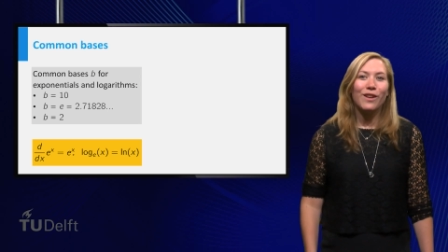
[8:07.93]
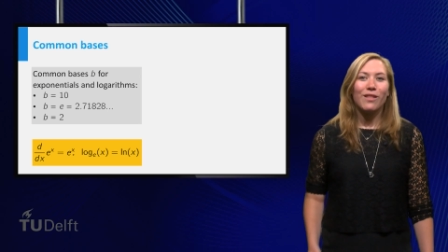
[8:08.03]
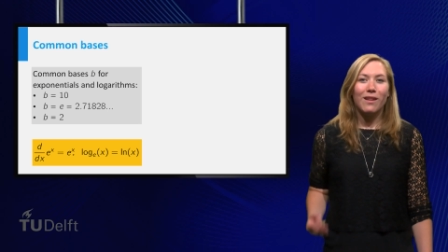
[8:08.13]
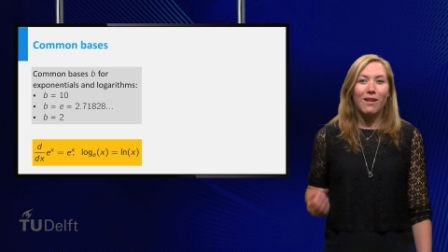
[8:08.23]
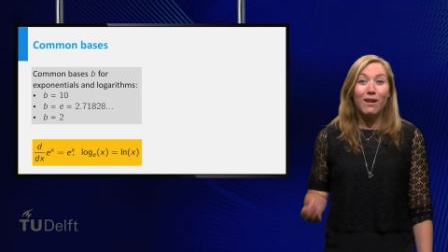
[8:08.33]

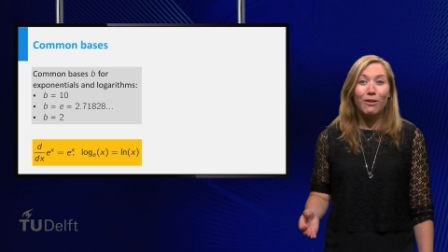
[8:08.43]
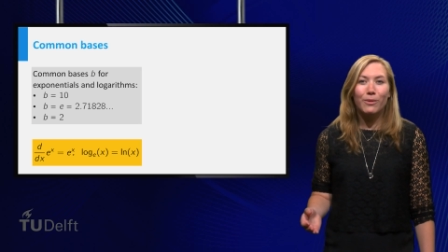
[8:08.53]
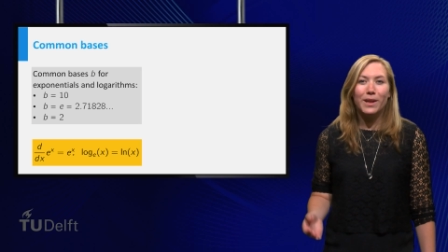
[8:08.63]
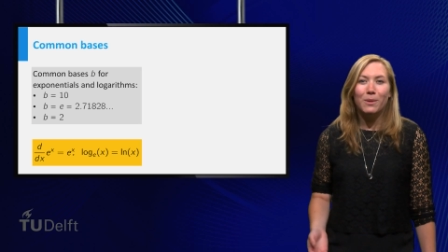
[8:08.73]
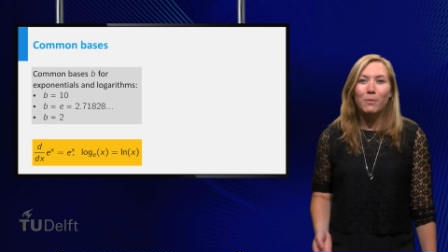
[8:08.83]
The
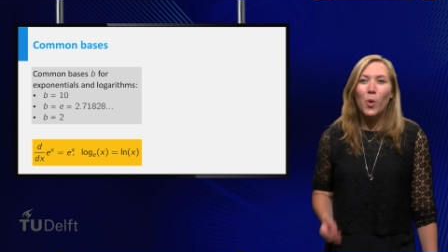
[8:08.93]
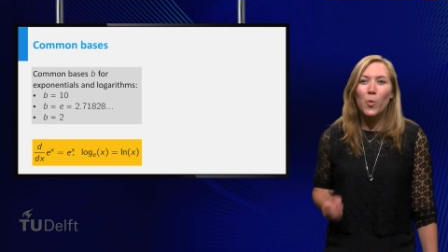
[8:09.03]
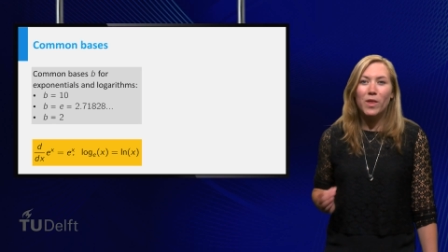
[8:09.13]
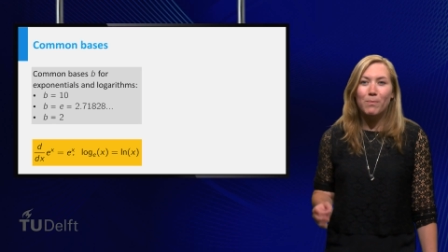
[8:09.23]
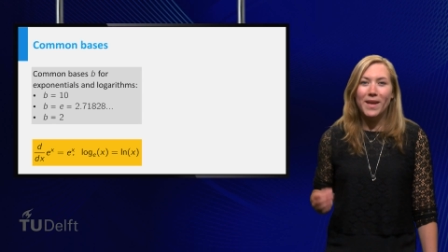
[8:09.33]
logarithm
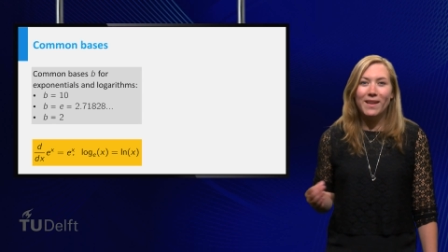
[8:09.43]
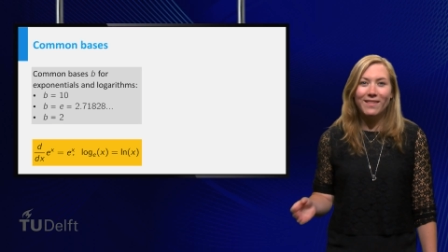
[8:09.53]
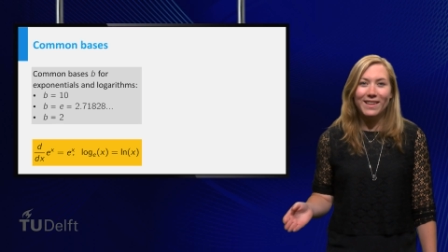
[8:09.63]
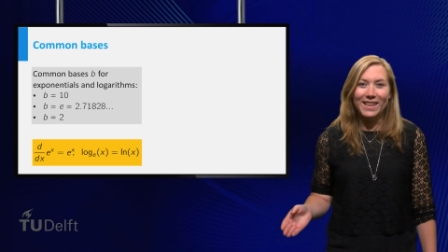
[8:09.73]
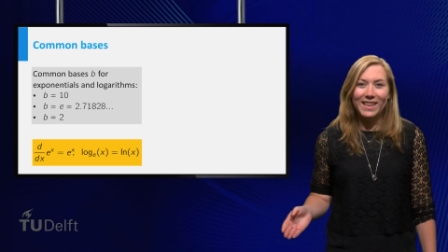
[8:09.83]
with base
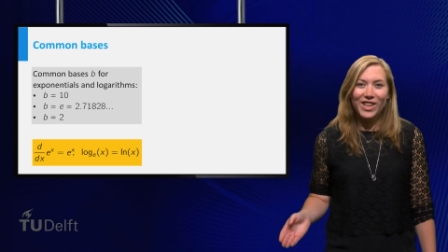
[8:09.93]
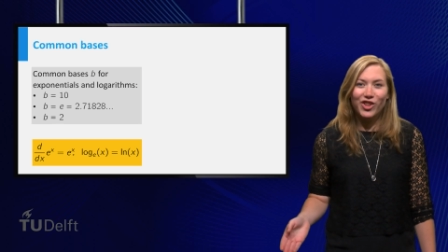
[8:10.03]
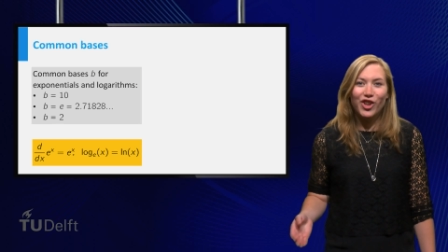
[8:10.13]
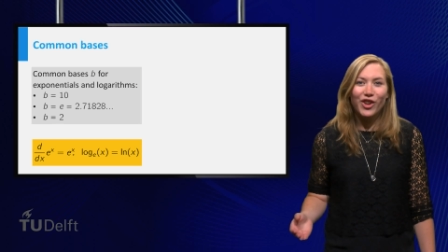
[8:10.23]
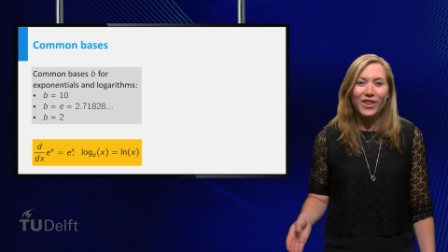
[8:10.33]
e is
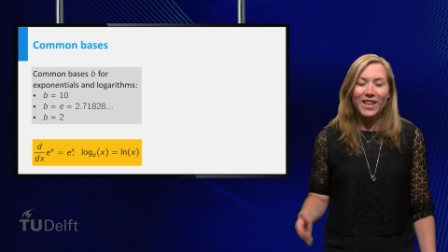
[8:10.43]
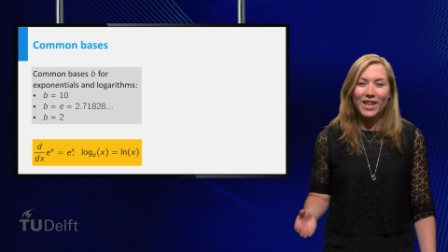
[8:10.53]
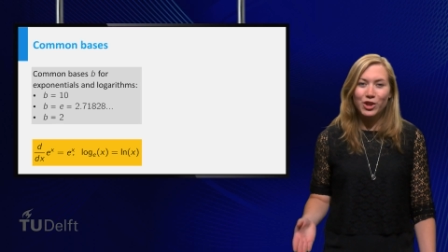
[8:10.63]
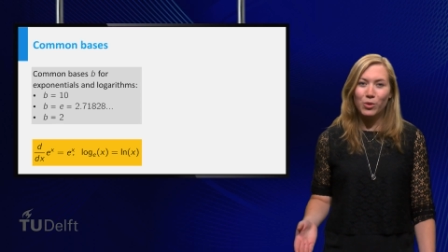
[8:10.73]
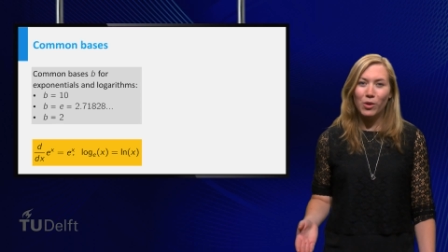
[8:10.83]
called the
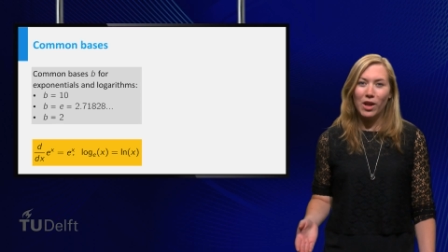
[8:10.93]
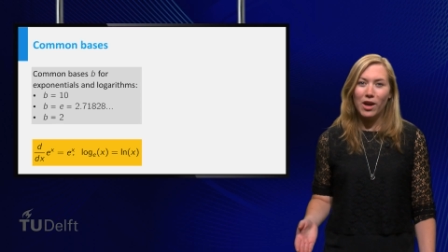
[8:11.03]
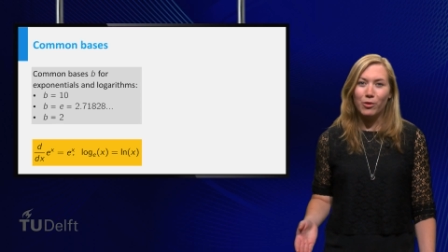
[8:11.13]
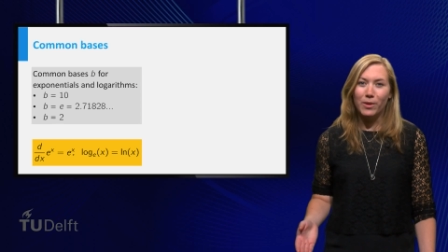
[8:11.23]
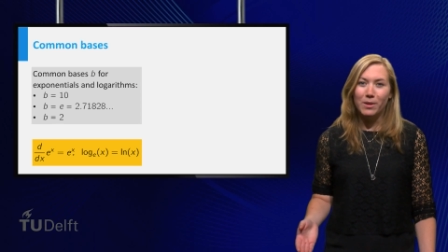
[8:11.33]
natural
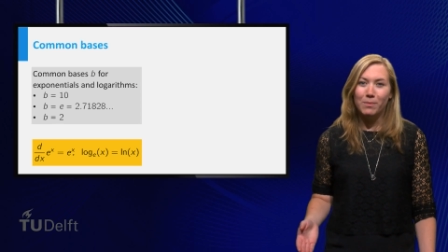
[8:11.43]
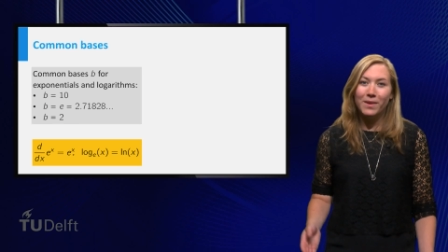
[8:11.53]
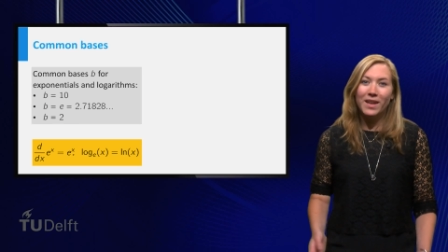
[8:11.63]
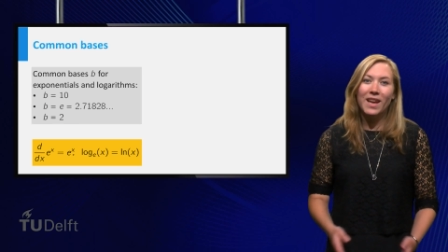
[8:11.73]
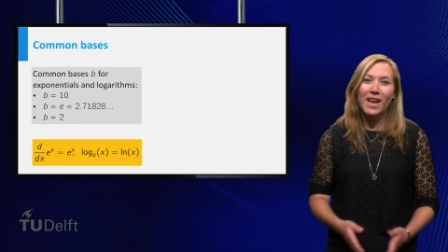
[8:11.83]
logarithm
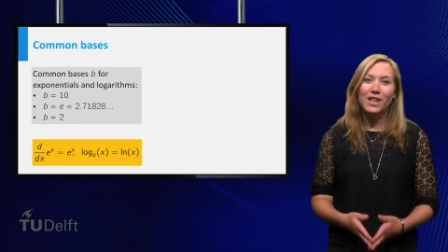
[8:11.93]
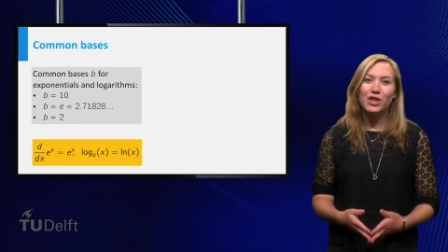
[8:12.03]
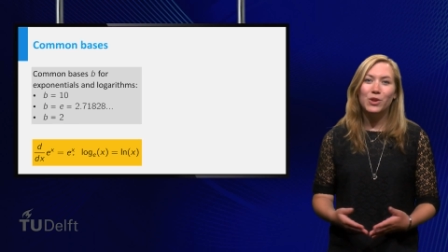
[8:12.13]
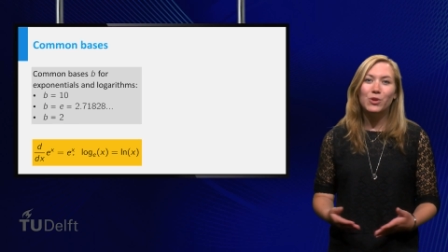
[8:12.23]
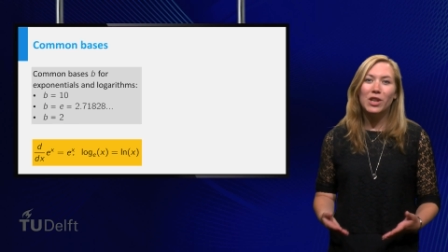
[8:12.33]
and is
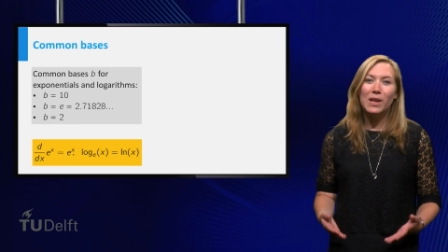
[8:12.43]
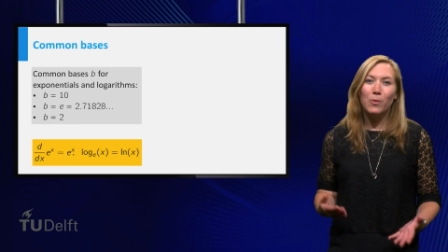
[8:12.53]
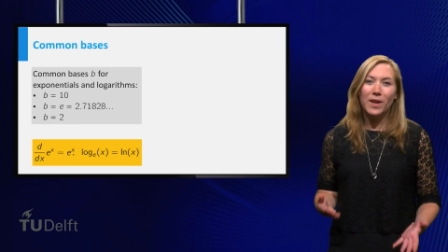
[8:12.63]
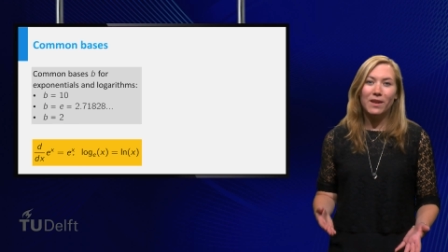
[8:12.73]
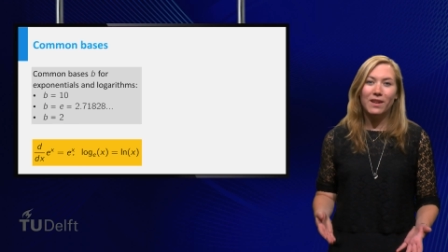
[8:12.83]
usually
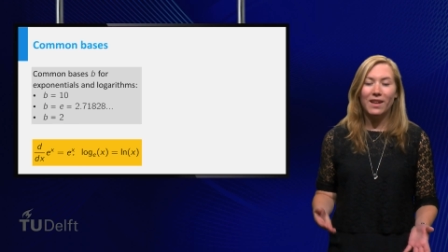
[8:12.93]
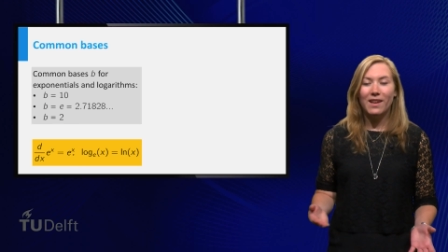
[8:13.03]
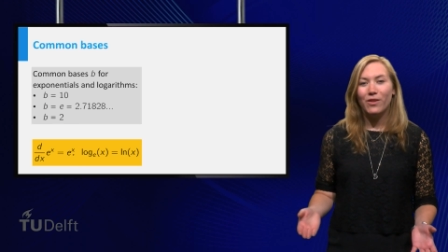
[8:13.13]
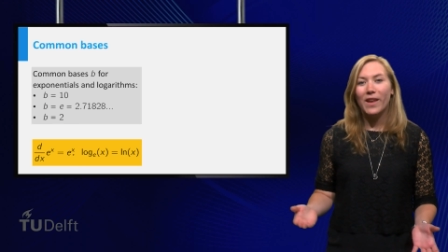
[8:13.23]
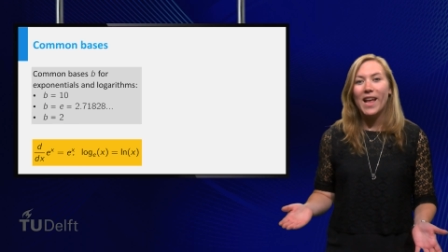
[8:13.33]
written
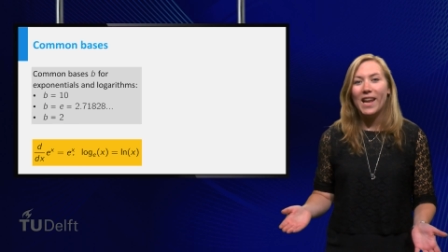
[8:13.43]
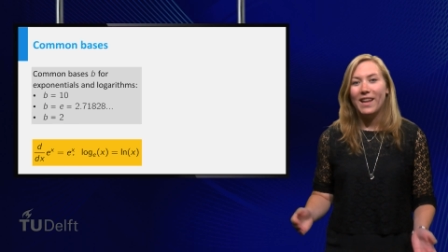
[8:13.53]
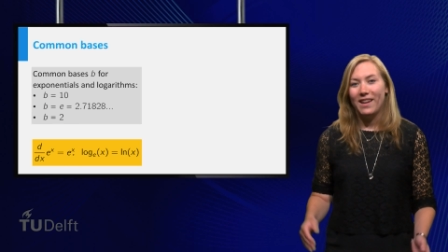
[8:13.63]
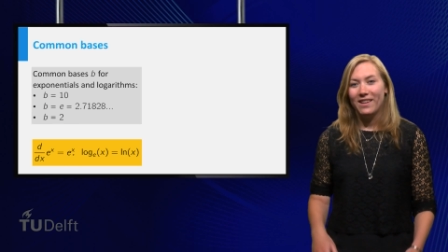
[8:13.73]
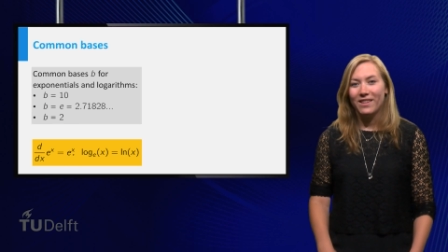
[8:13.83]
as ln.